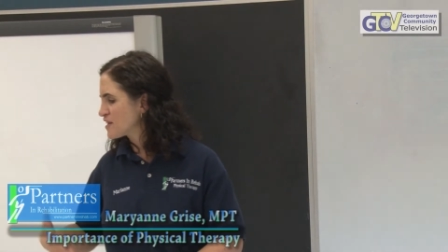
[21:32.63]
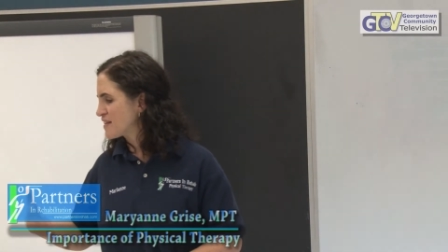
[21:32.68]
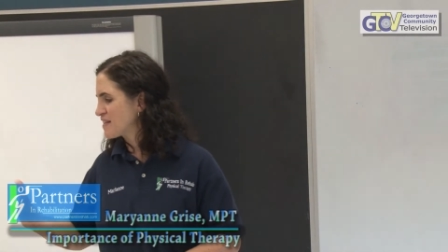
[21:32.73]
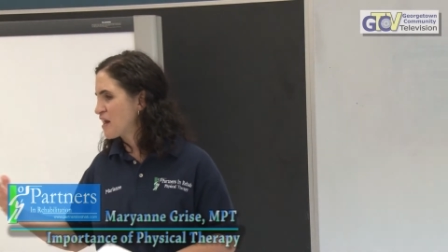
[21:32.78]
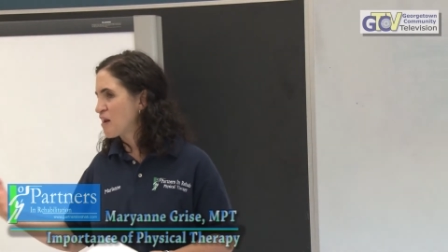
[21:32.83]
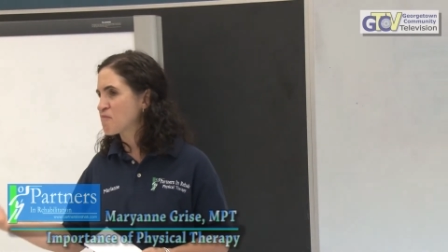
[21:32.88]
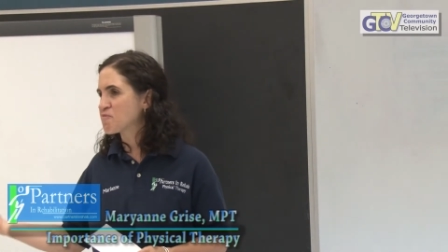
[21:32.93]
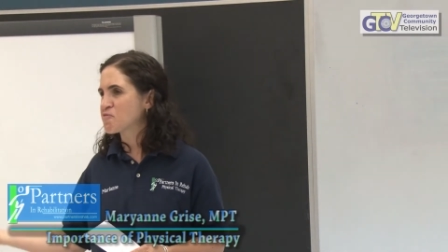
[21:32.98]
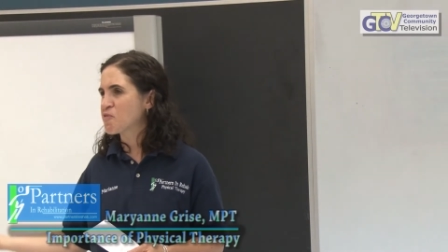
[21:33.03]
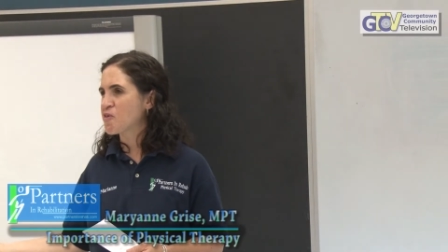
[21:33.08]
and
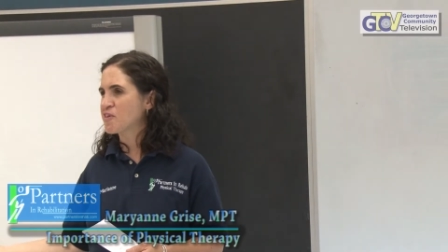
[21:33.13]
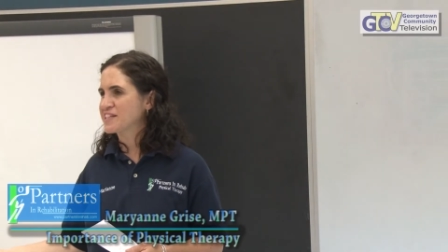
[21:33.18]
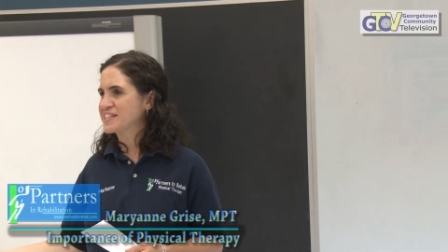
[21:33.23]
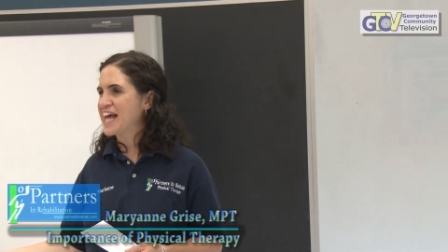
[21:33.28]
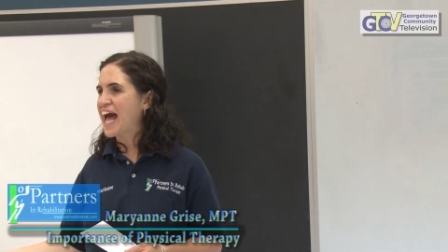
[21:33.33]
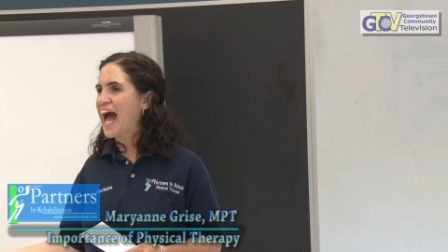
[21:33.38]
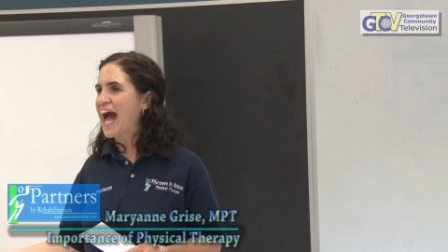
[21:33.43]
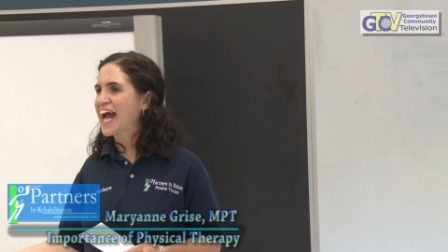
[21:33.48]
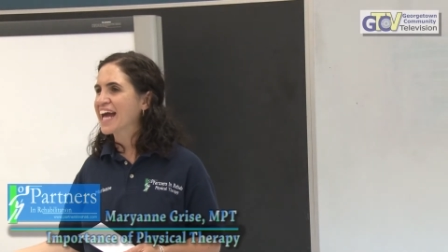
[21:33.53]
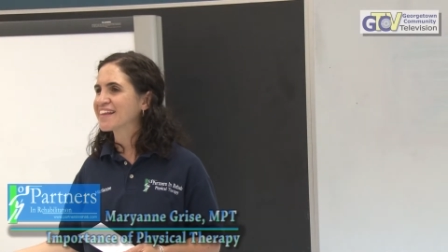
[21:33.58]
then of course
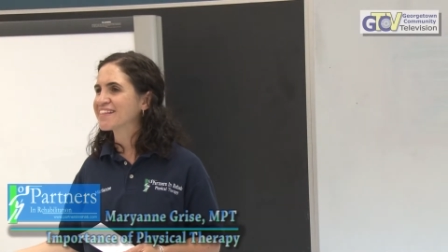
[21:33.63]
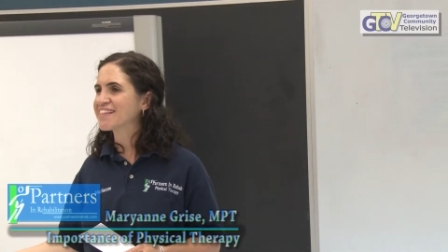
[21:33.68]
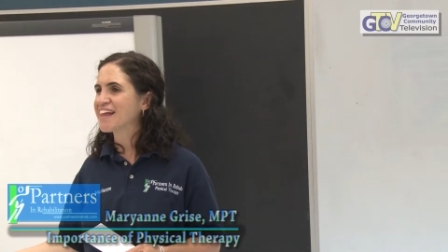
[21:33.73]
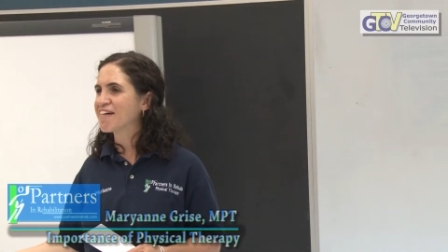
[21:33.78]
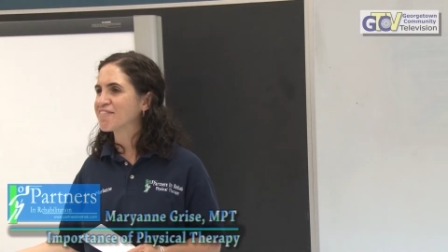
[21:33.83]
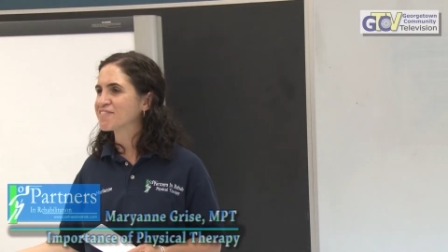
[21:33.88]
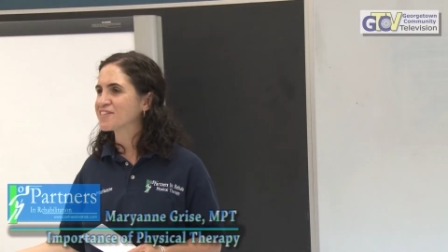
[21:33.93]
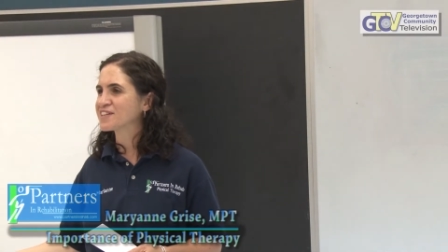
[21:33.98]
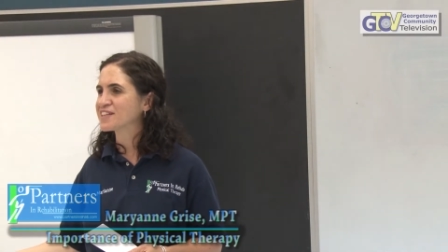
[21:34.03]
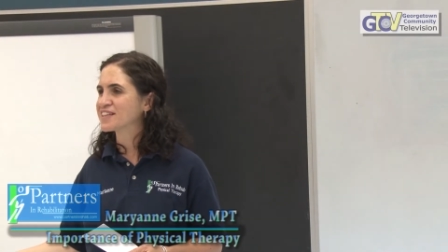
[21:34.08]
high
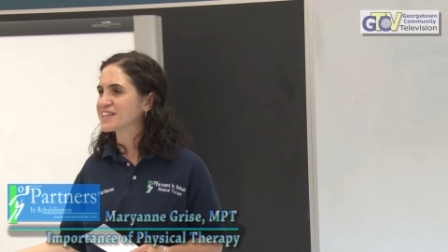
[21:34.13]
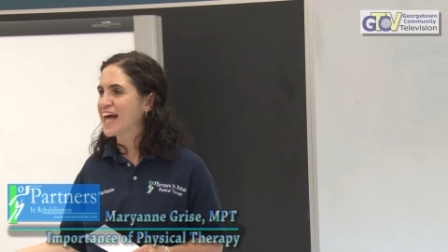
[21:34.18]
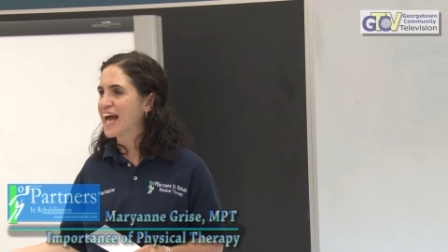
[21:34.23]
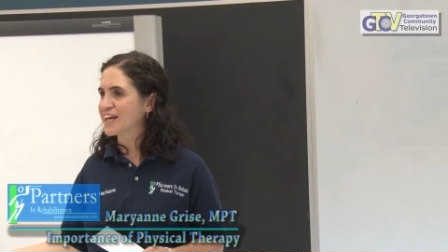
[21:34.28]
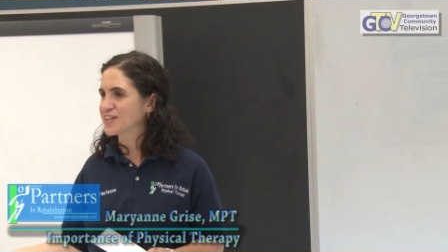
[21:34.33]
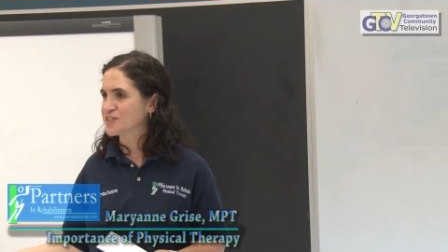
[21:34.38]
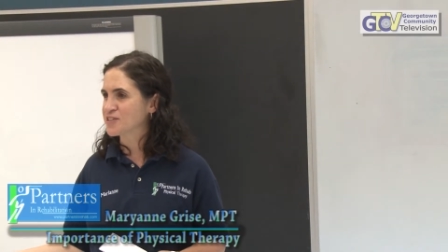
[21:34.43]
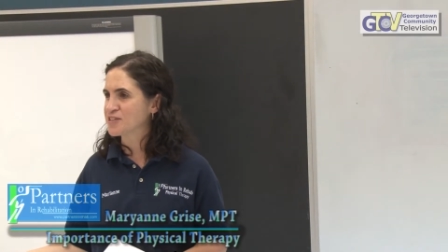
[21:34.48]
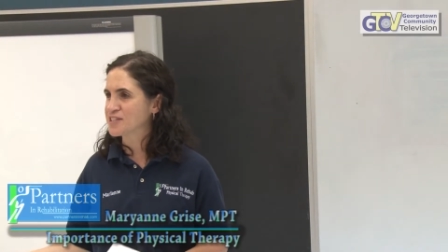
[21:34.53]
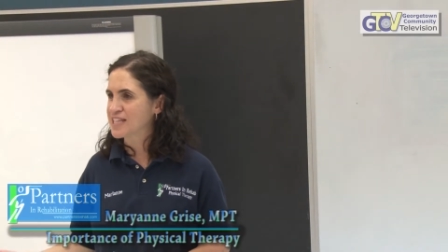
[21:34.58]
level
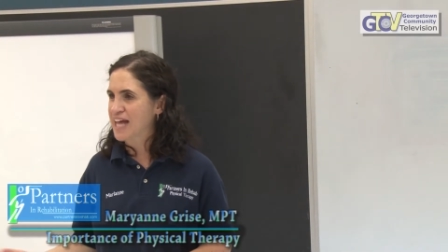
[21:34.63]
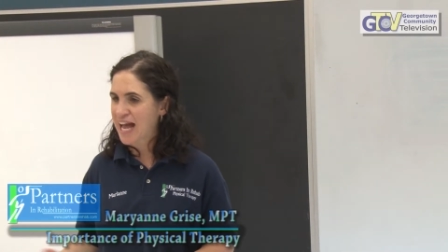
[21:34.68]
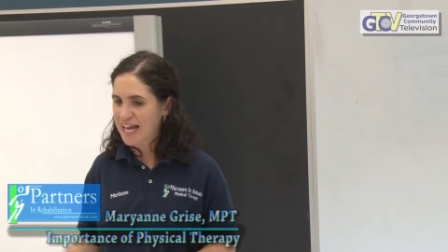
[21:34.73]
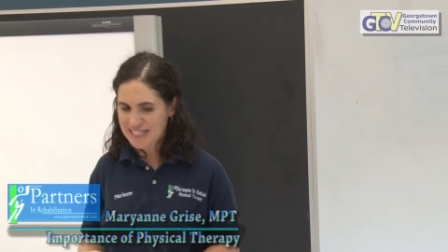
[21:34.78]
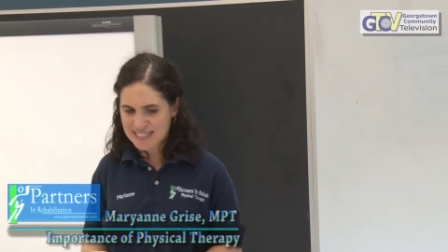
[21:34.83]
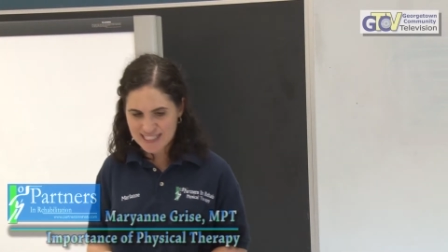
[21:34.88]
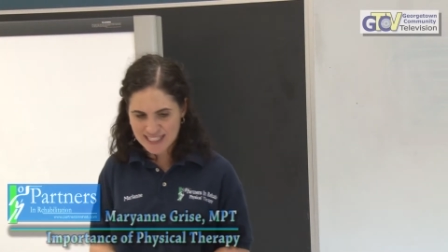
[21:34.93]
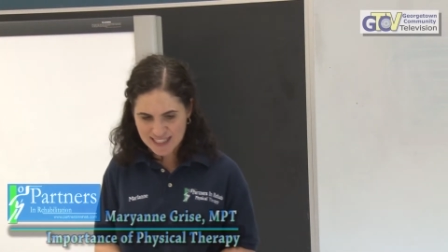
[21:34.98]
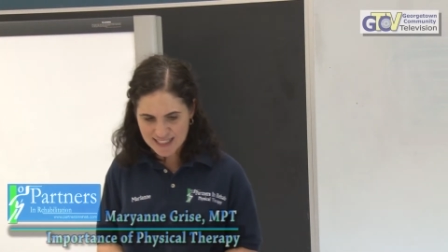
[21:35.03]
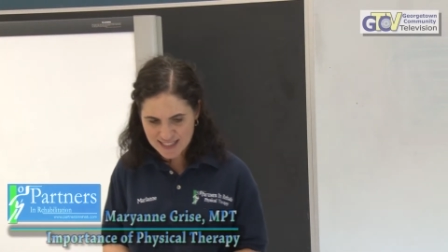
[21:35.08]

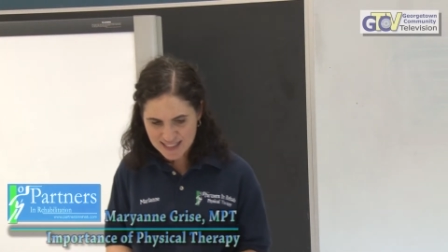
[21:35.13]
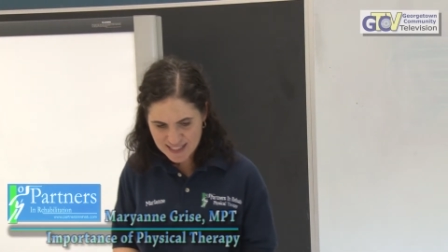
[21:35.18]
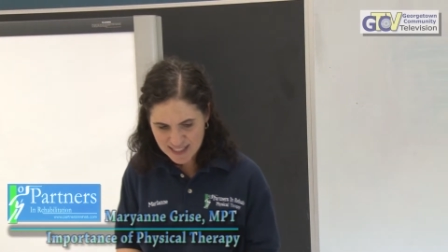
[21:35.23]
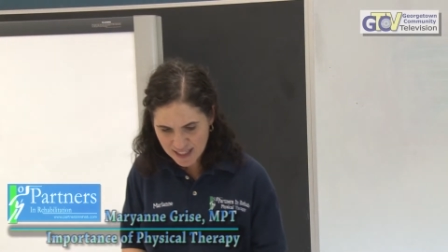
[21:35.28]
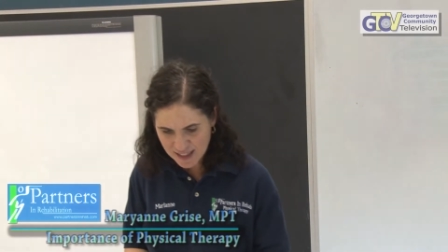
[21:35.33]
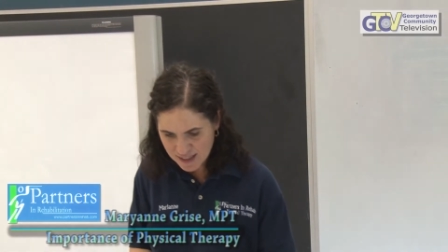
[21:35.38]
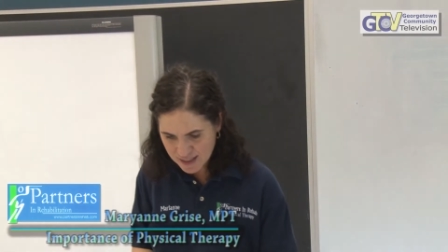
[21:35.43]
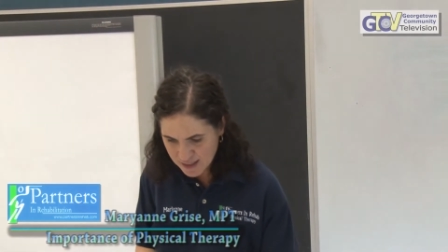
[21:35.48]
exercises.